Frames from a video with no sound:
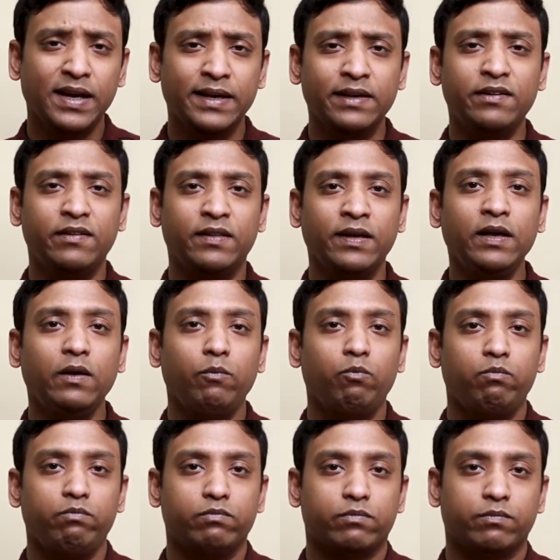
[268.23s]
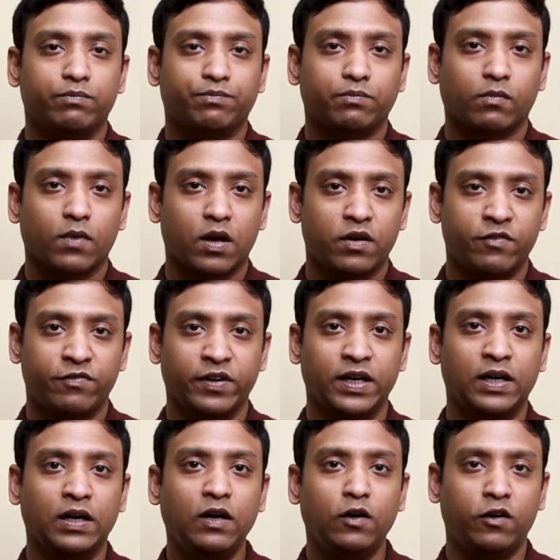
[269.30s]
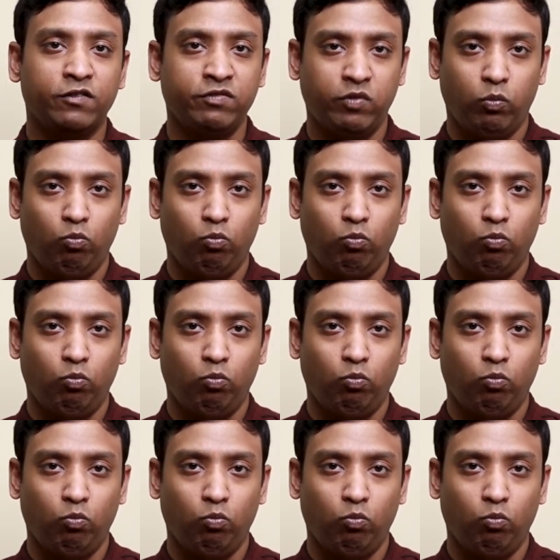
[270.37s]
is the finger of